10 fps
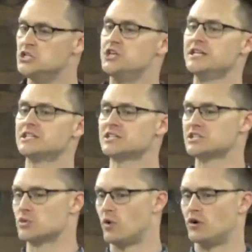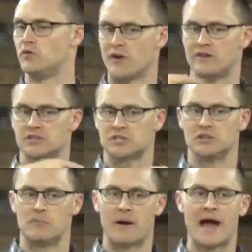Jesus is the one who found us
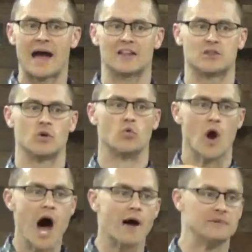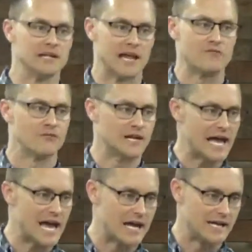on the path, robbed and left for
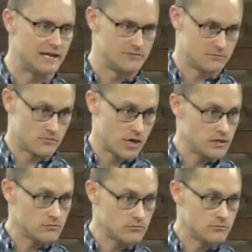dead. Right?